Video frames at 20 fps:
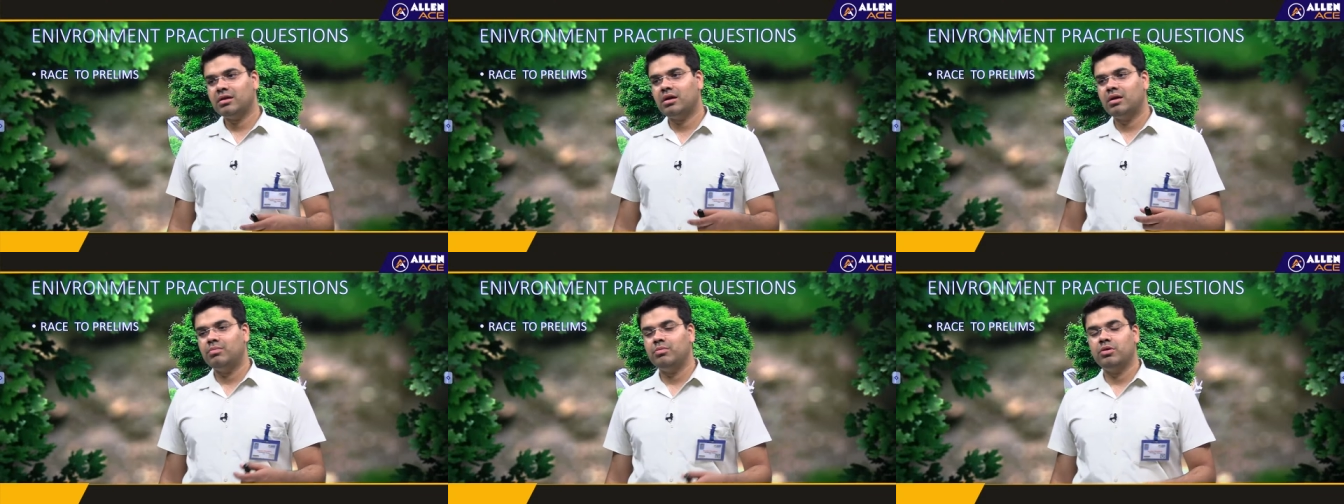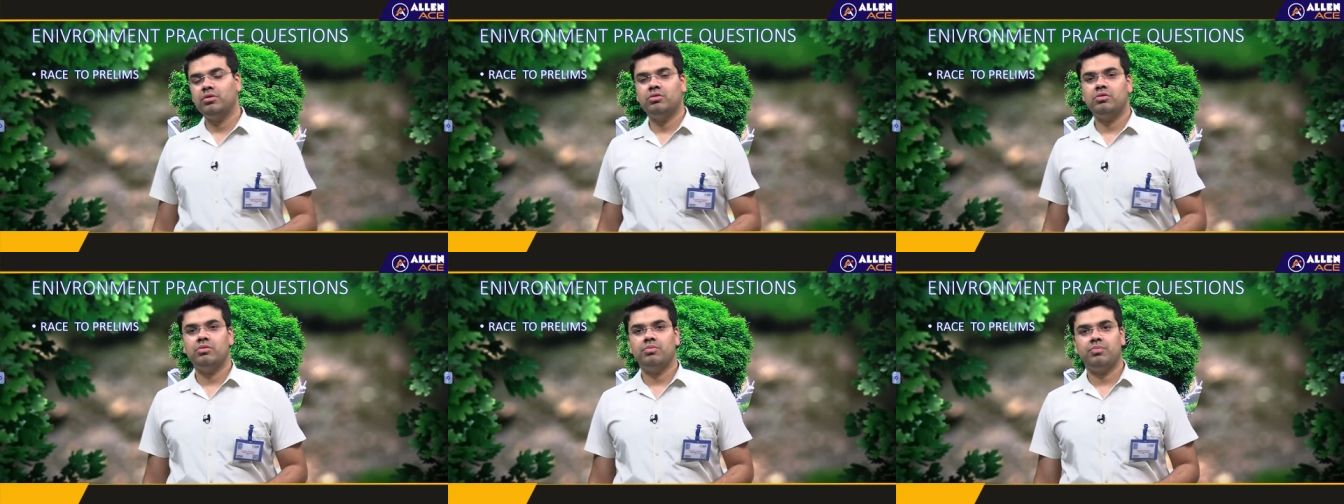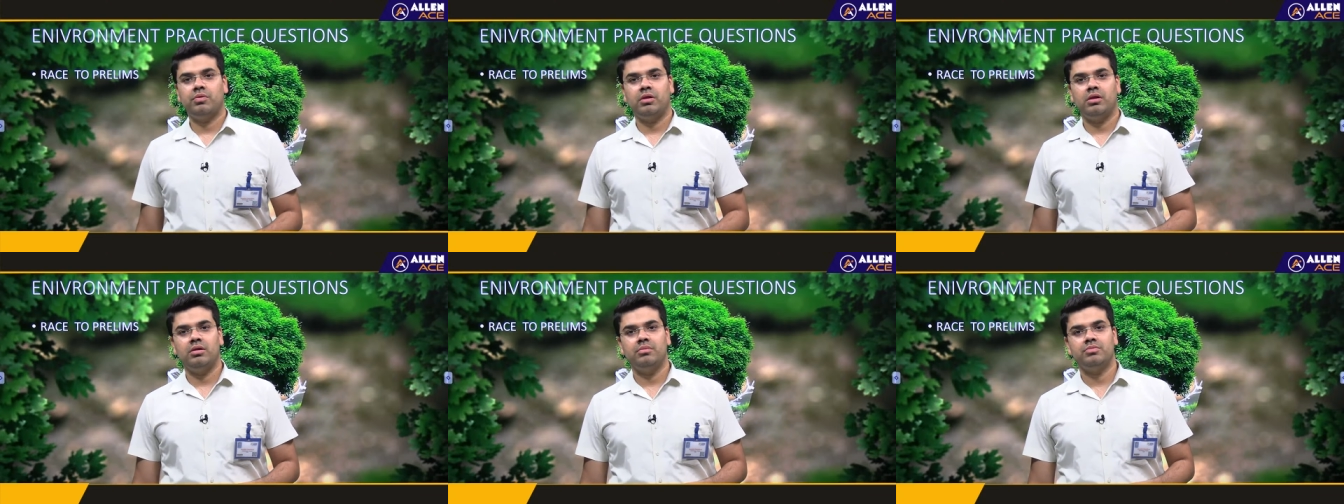come in the
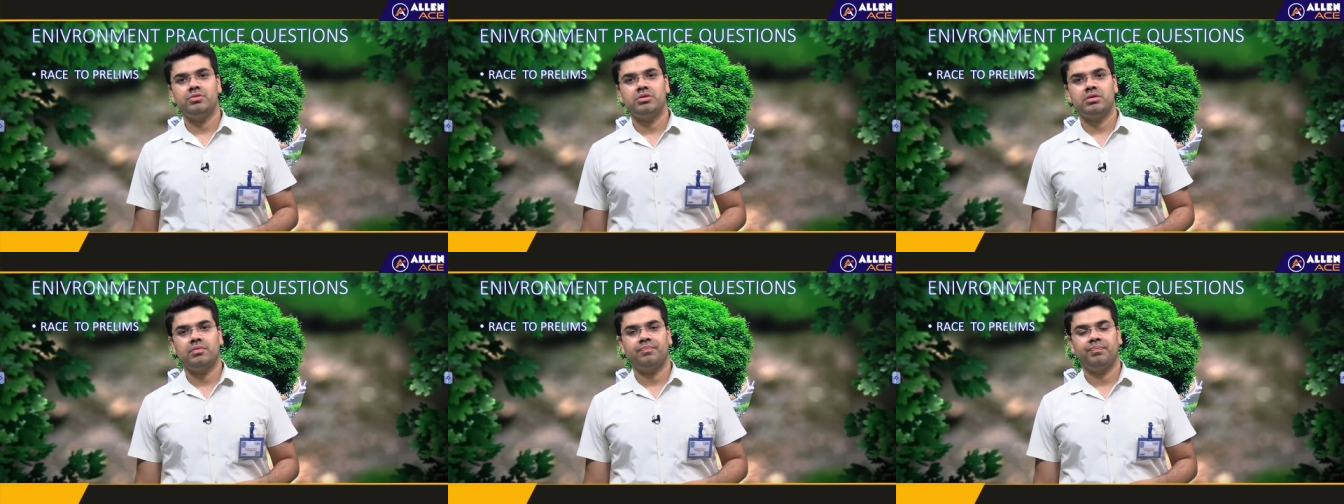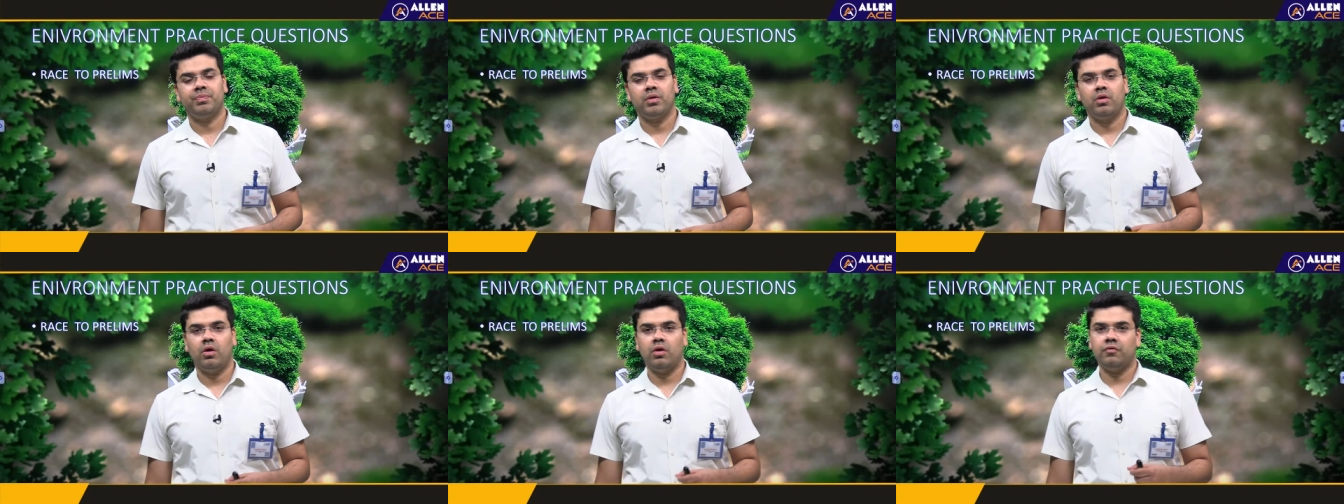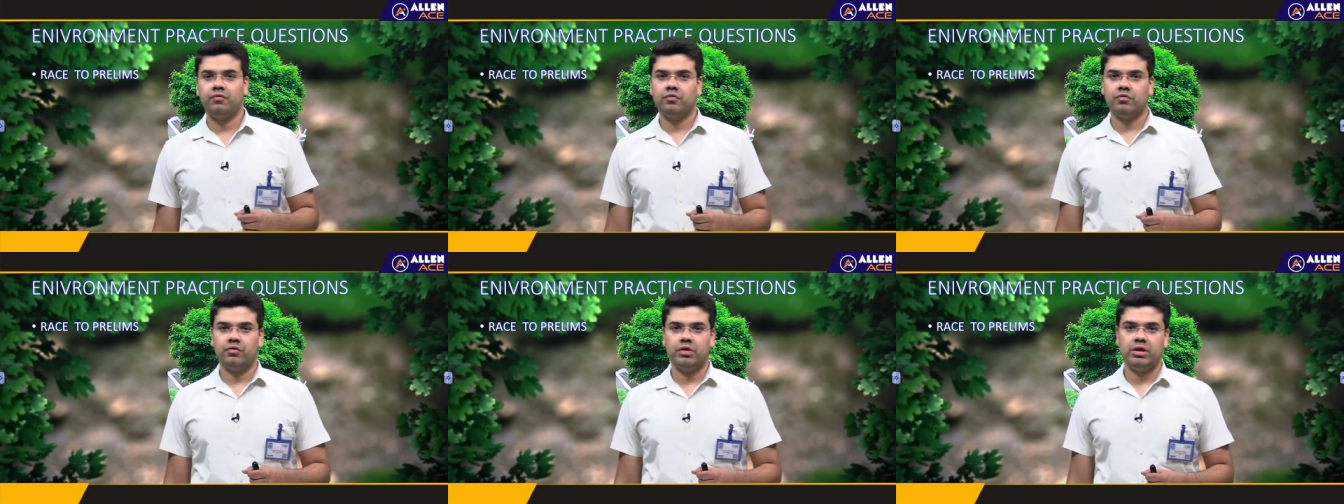prelims
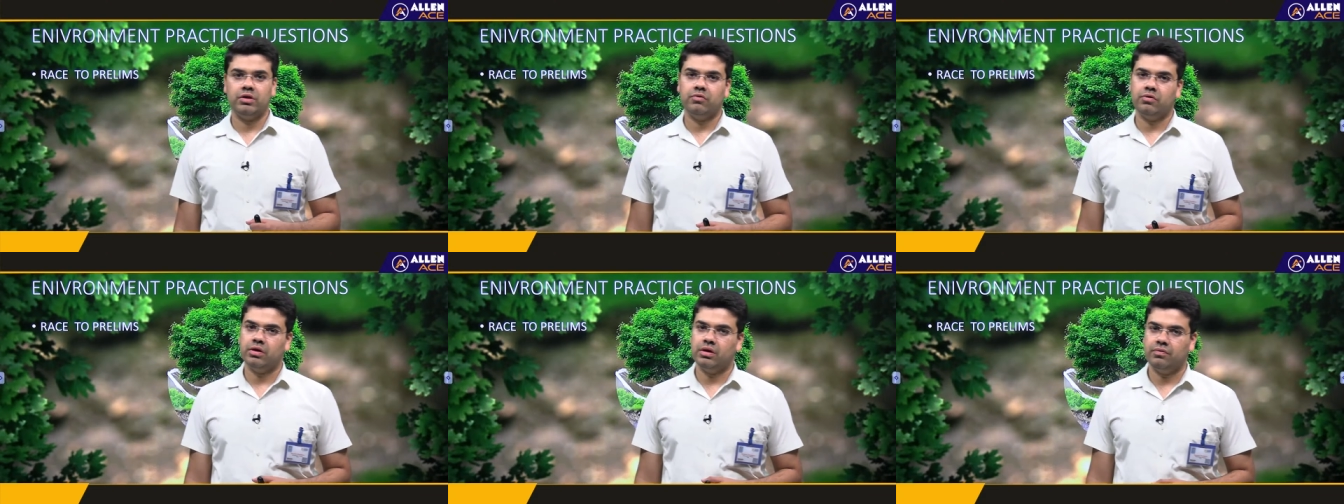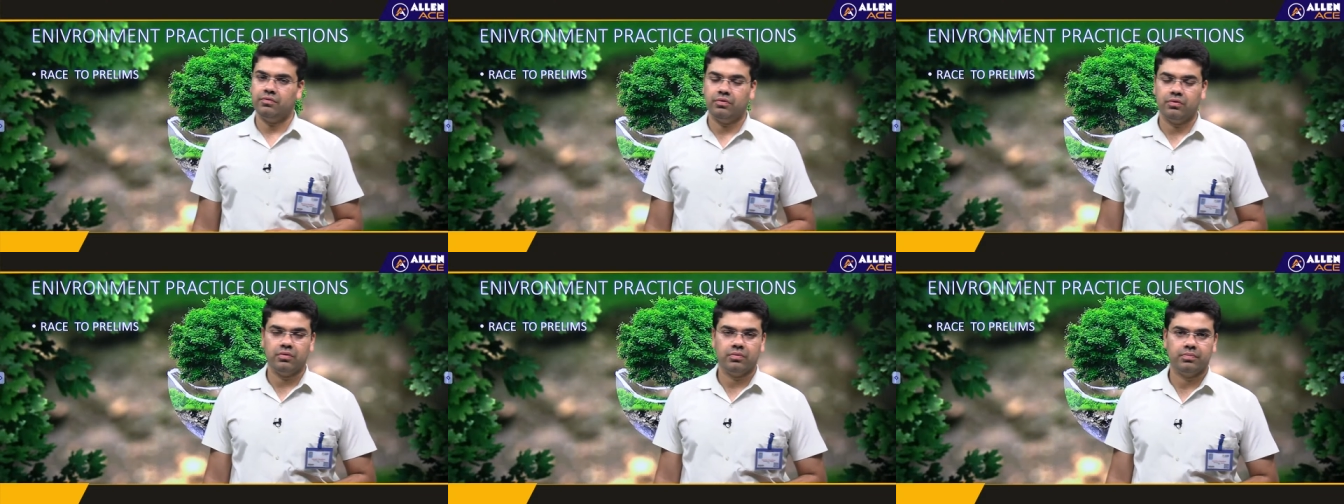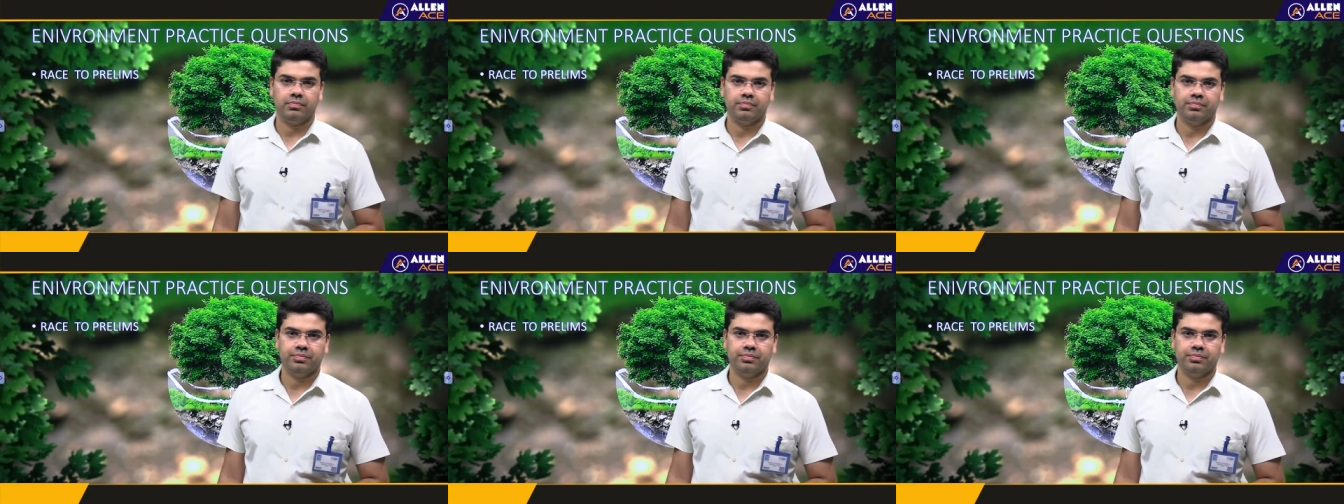of 2024.